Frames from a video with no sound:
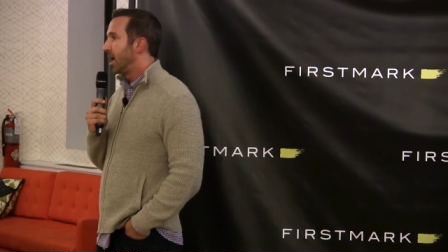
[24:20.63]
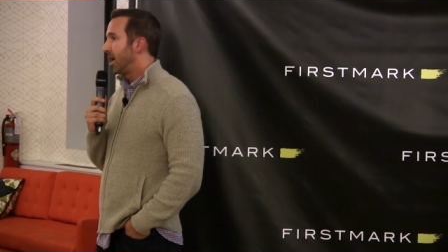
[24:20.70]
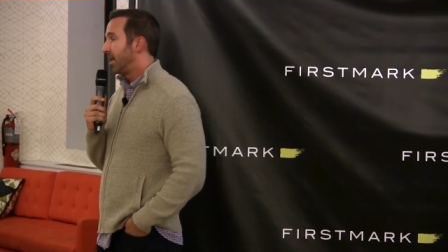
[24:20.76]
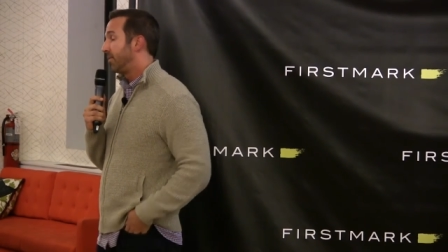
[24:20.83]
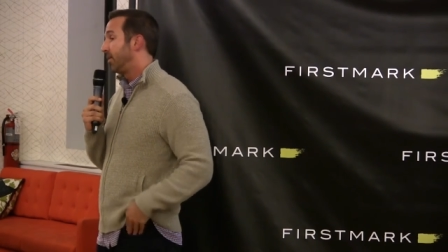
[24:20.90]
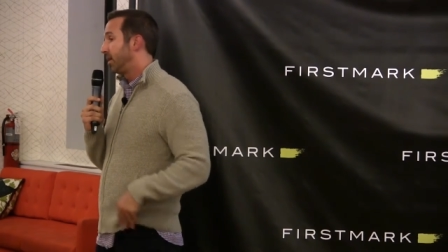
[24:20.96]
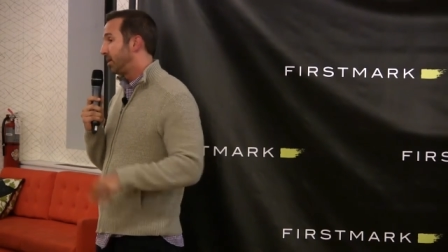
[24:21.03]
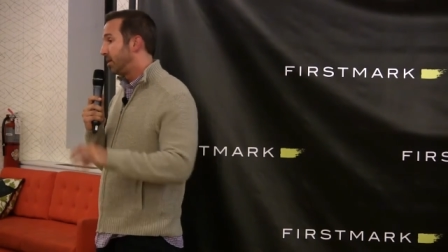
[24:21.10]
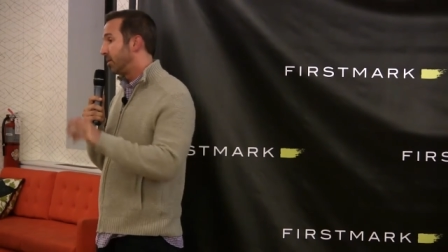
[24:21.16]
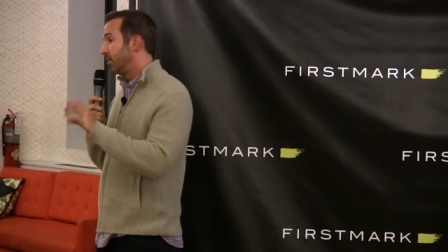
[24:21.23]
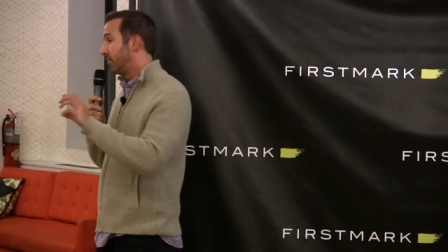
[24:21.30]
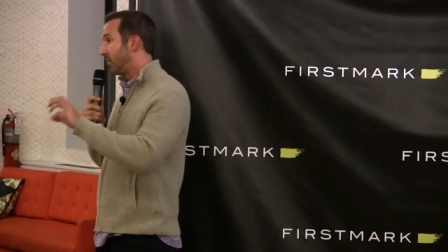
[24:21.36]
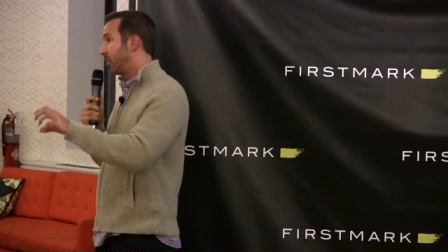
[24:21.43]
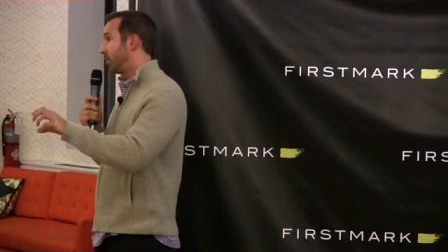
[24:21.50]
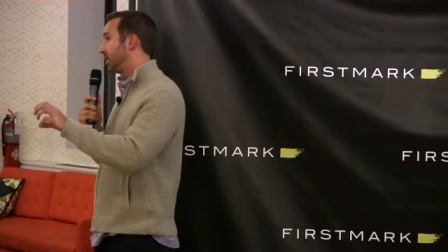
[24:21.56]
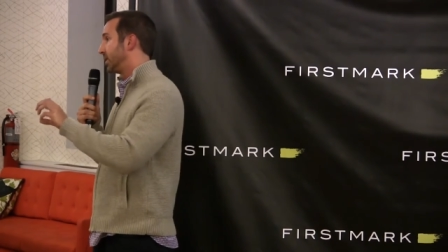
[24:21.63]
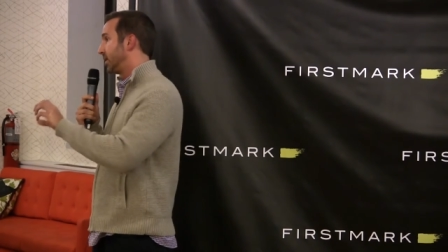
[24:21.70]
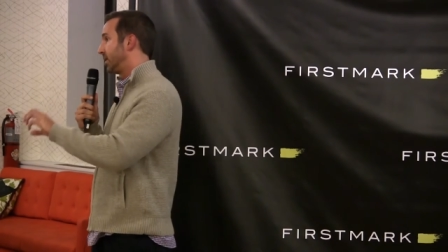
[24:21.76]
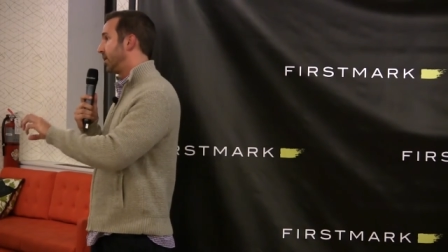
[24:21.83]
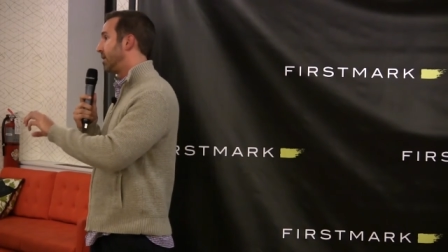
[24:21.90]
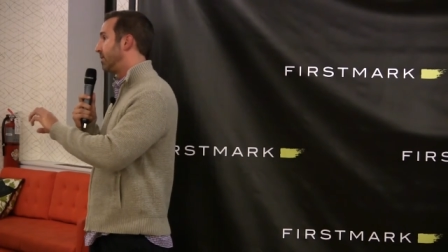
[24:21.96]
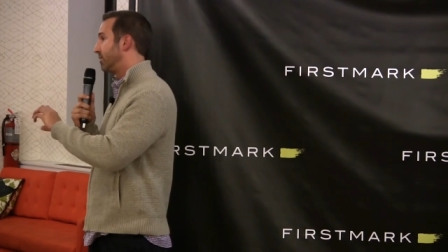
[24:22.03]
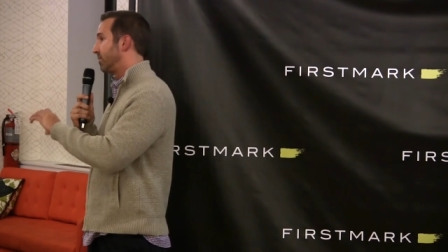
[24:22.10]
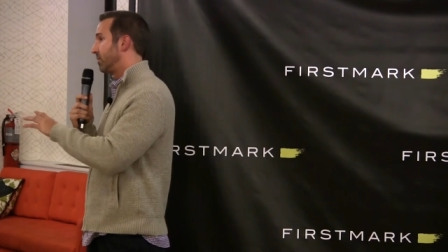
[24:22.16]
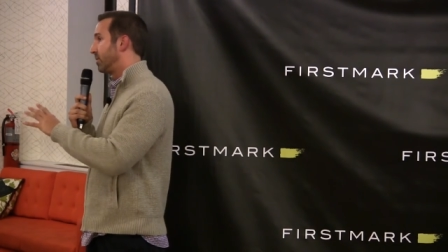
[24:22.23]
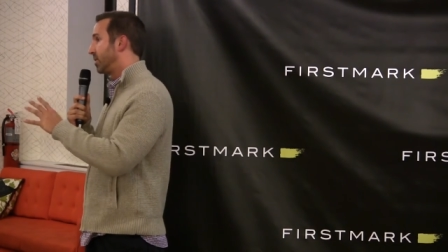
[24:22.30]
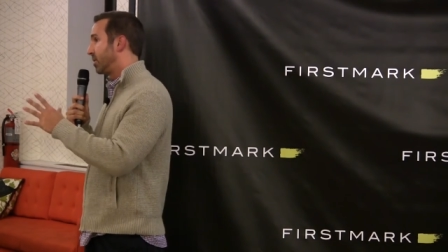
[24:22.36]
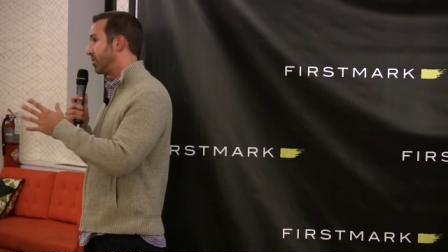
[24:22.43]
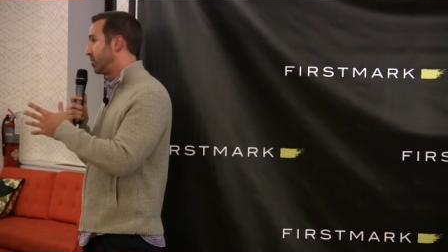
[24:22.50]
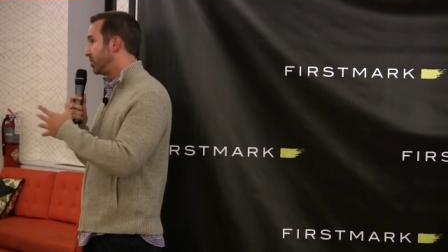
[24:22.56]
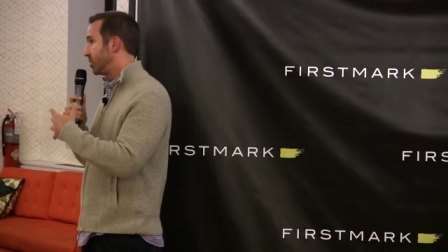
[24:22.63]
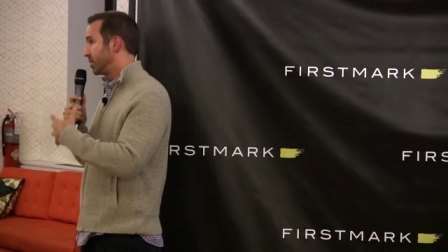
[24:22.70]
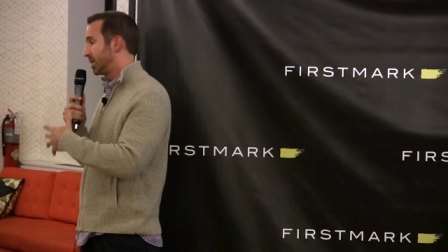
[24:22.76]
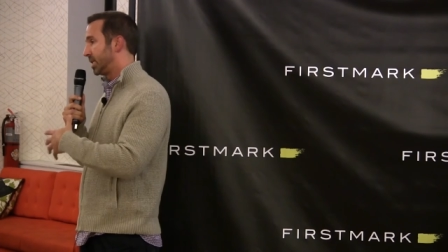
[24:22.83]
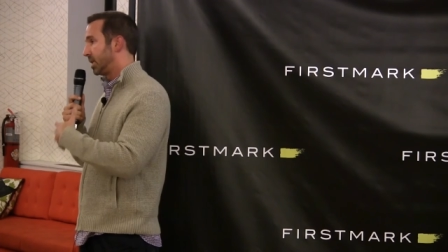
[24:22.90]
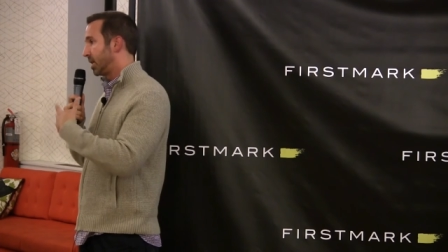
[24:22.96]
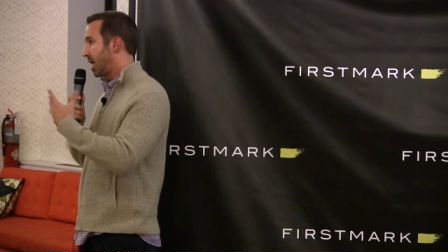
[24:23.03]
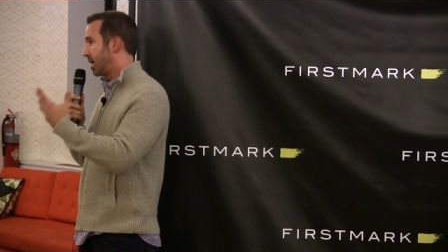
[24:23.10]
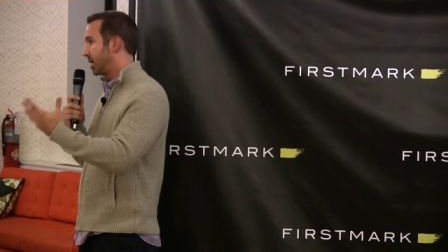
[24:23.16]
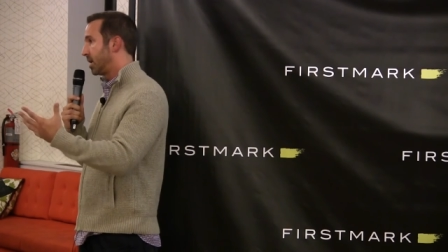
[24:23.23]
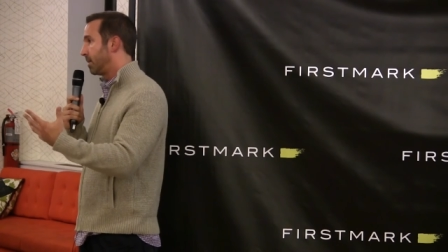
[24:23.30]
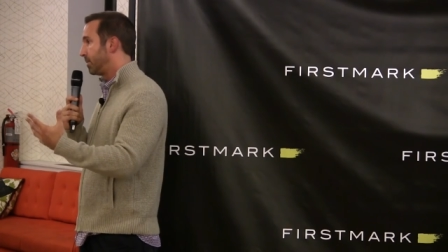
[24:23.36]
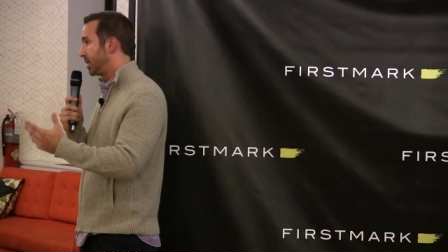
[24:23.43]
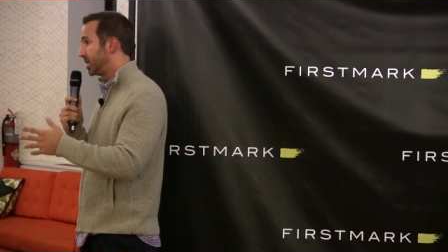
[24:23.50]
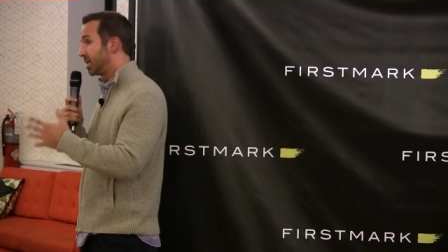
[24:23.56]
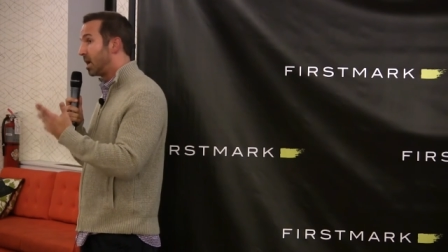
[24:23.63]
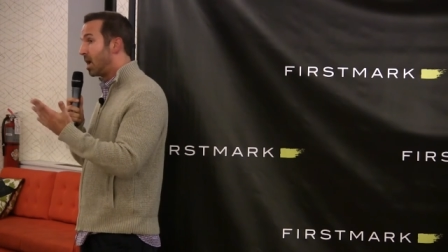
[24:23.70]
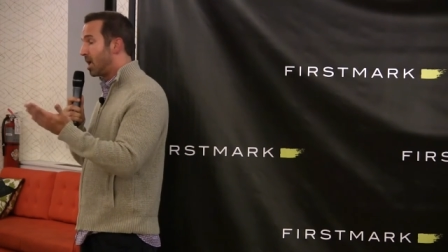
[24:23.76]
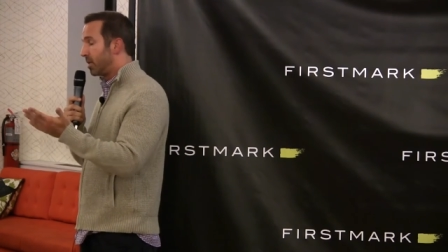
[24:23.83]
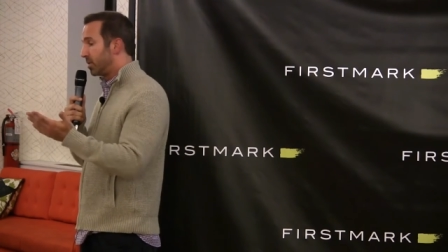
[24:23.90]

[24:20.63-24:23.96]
And I think you know, focusing in for you know, you'll see a lot of companies.